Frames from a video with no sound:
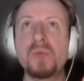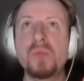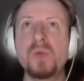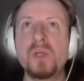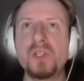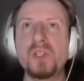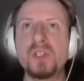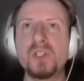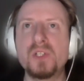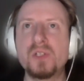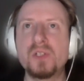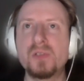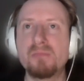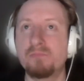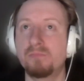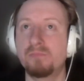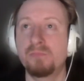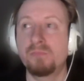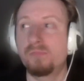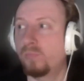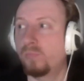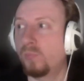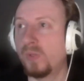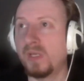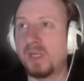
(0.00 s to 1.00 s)
which
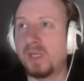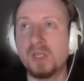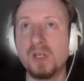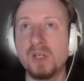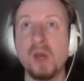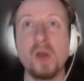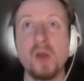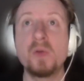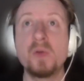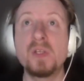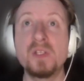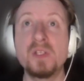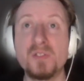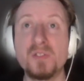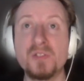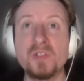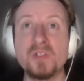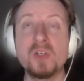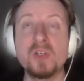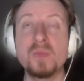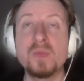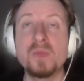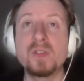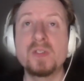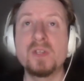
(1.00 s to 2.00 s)
we can only
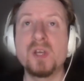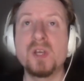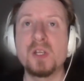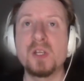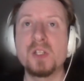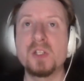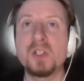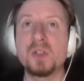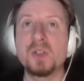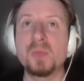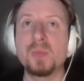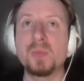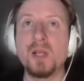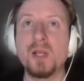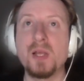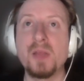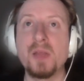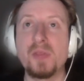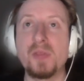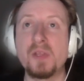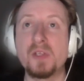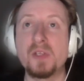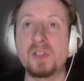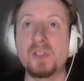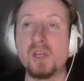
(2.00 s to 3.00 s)
assume is going to just be
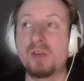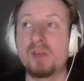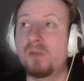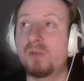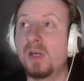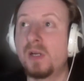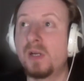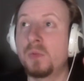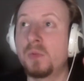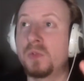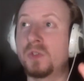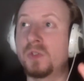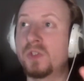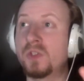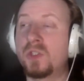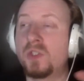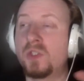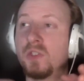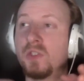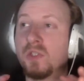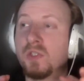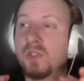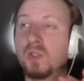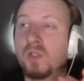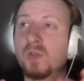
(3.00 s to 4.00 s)
like, they just go, right, we'll just
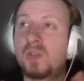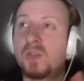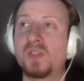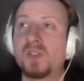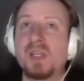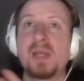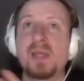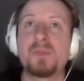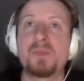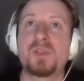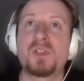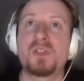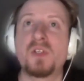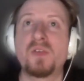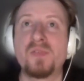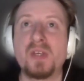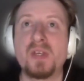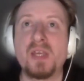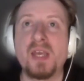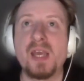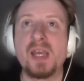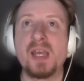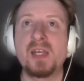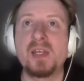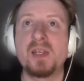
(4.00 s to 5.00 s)
do the same stuff
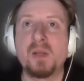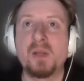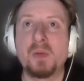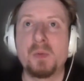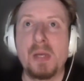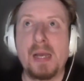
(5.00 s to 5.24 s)
again,